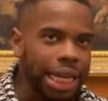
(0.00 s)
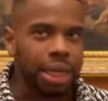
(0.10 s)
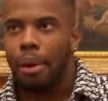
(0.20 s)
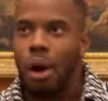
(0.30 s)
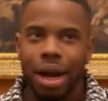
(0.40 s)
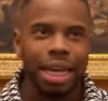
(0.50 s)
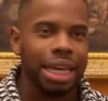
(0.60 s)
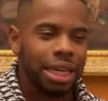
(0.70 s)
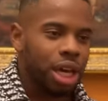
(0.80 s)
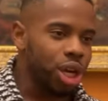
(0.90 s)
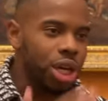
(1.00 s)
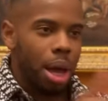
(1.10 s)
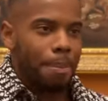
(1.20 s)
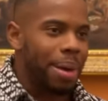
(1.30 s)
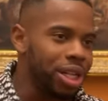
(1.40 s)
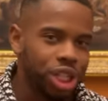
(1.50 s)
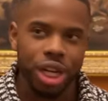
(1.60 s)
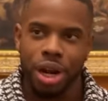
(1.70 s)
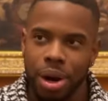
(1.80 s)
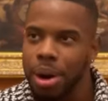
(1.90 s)
like partying. You got bitch
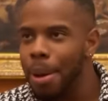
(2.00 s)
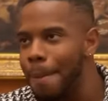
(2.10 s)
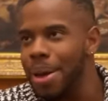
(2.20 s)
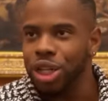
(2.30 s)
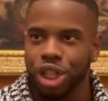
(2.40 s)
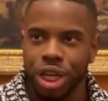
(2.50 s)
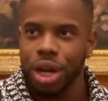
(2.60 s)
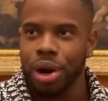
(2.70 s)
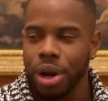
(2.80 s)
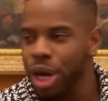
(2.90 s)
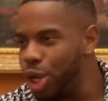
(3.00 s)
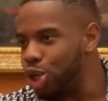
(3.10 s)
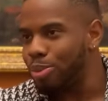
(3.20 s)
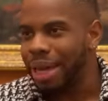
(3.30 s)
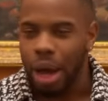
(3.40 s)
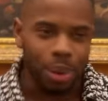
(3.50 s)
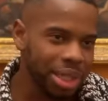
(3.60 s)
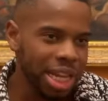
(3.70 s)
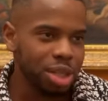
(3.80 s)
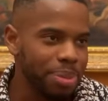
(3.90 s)
here. You just make out
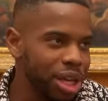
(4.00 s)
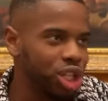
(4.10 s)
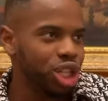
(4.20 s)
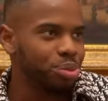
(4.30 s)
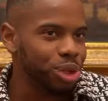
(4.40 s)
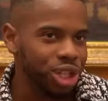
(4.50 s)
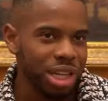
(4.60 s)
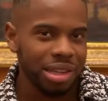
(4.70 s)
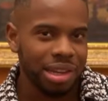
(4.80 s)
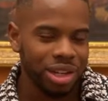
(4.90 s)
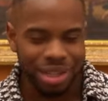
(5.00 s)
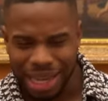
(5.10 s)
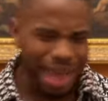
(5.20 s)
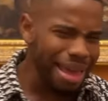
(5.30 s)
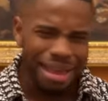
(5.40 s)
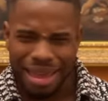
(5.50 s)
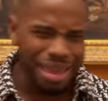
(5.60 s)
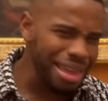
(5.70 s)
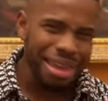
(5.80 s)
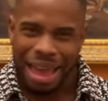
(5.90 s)
with this bitch, she's it. She's like,
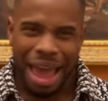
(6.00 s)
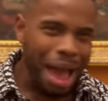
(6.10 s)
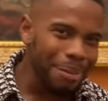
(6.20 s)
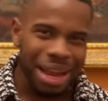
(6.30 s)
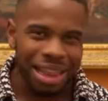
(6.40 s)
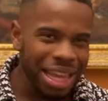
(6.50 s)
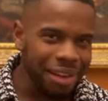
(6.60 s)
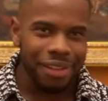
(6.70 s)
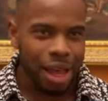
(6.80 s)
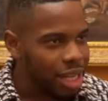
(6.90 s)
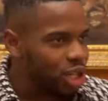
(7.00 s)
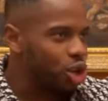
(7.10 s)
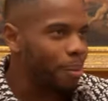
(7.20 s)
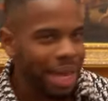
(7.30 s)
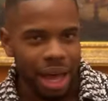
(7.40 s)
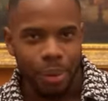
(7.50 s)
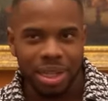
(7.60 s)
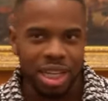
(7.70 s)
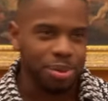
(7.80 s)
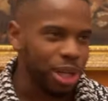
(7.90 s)
I'm gonna leave now. Then you start making out
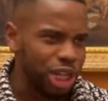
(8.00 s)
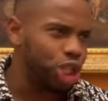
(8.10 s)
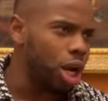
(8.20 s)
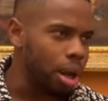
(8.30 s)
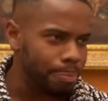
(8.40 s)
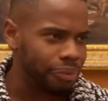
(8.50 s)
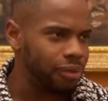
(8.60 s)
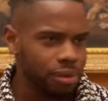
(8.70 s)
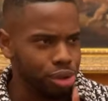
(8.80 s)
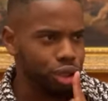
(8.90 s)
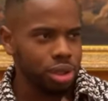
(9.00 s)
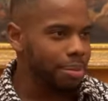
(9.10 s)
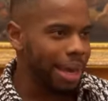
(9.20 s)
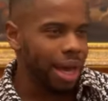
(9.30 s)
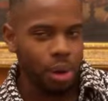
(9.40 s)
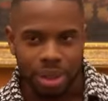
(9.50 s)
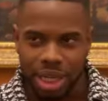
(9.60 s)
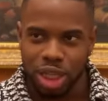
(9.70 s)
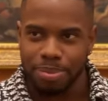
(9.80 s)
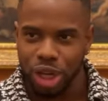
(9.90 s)
with this, be like, shut up. make out with
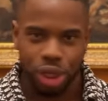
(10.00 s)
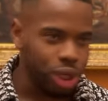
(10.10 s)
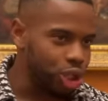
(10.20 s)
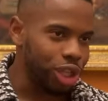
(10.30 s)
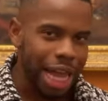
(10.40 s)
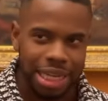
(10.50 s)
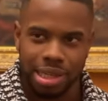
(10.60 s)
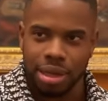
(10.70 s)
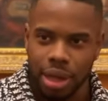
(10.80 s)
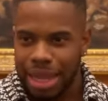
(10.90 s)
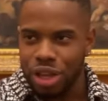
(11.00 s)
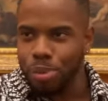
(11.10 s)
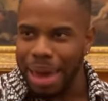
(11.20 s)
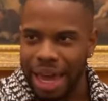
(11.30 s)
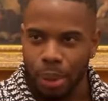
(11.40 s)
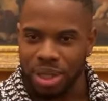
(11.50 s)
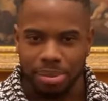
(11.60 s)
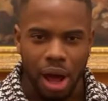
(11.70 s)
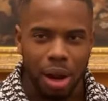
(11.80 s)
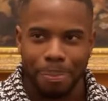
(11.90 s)
this bitch, she likes it, then you make out with
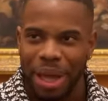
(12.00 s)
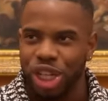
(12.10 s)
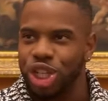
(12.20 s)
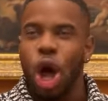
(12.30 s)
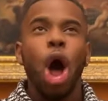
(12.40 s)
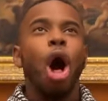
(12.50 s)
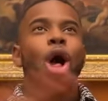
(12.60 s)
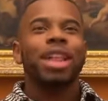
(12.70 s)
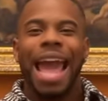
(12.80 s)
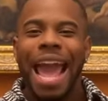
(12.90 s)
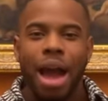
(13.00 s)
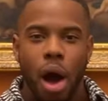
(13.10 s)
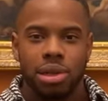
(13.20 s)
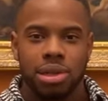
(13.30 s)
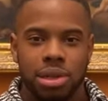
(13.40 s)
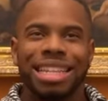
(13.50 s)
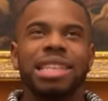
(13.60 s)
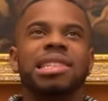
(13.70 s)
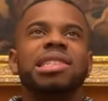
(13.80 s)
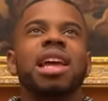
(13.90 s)
some other bitches, all chaos.
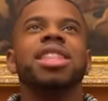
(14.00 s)
This is the